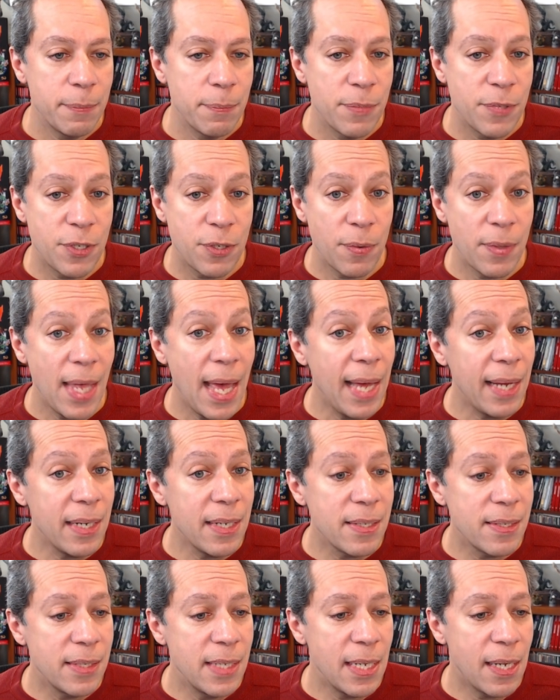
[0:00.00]
So that
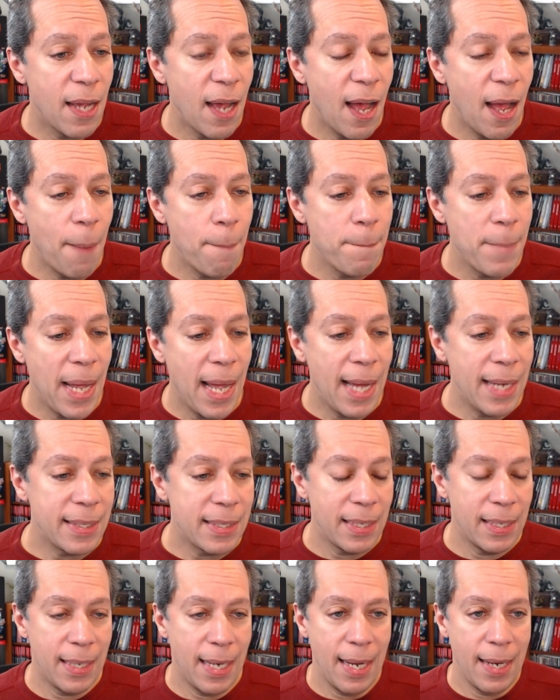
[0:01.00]
is the
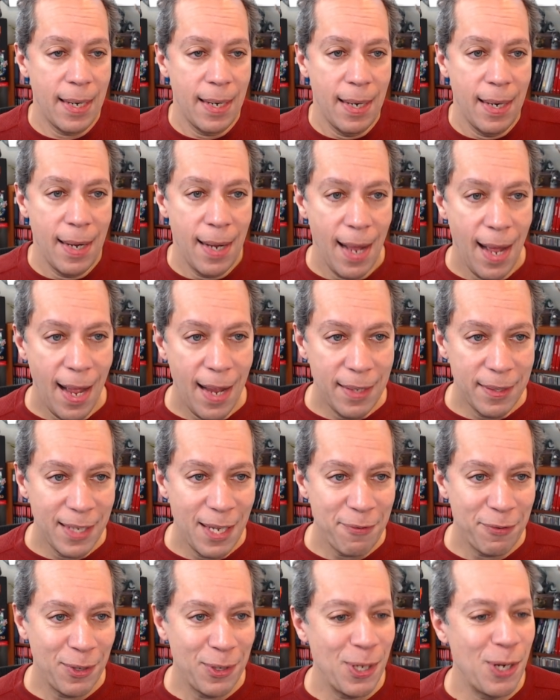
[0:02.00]
combat
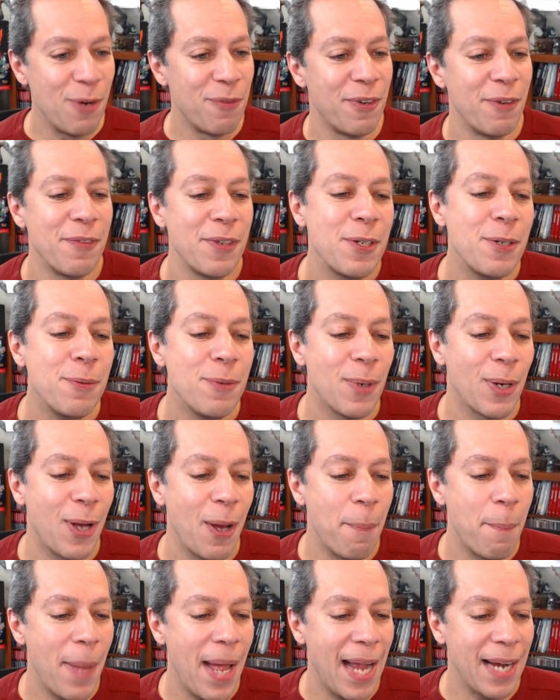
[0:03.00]
high-level overview. We'll
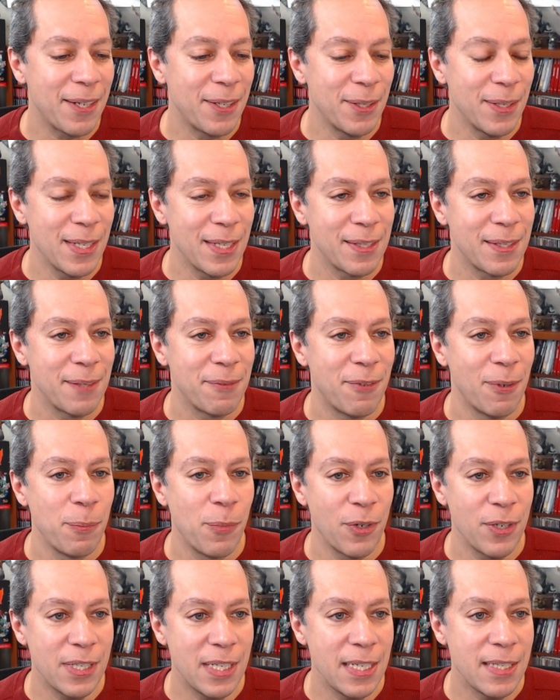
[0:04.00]
come back to this for
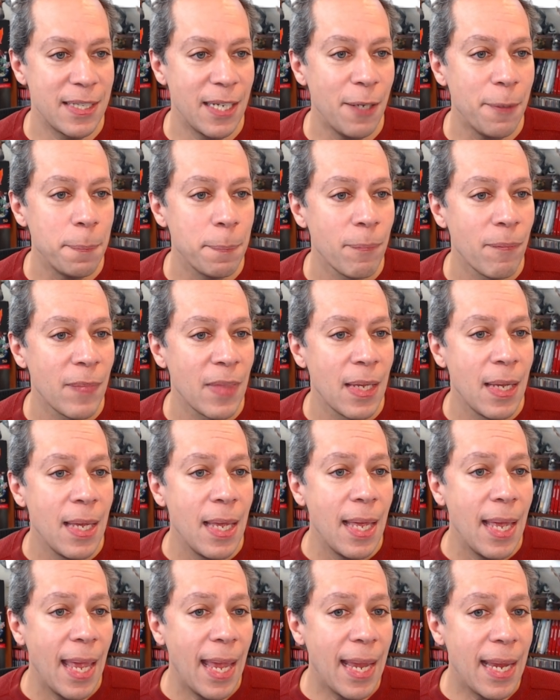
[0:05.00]
more detail.
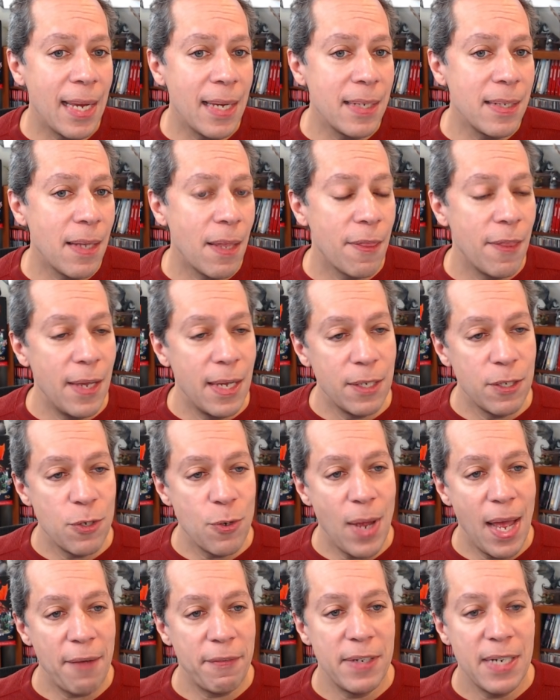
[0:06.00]
And then
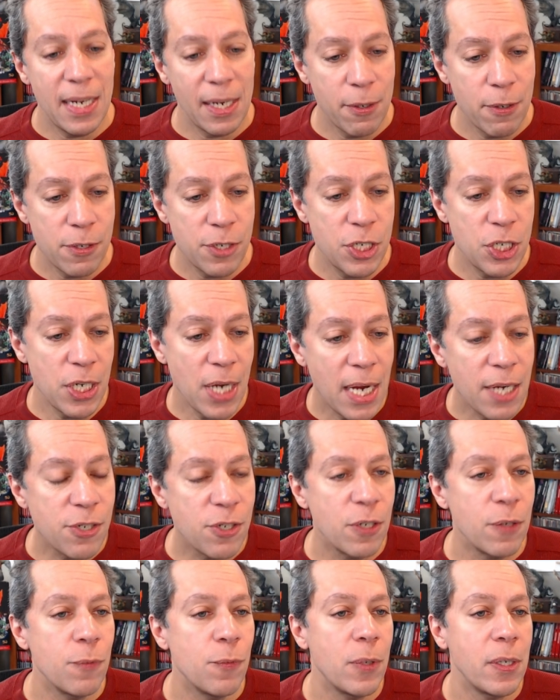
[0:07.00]
you have a
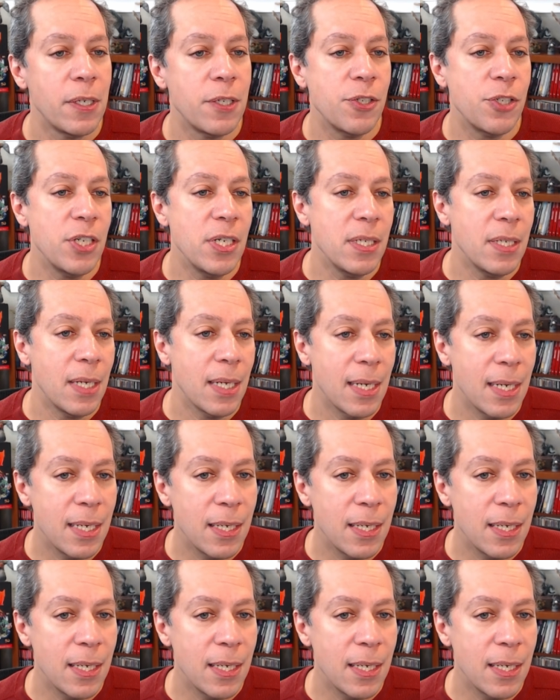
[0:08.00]
negotiation worksheet.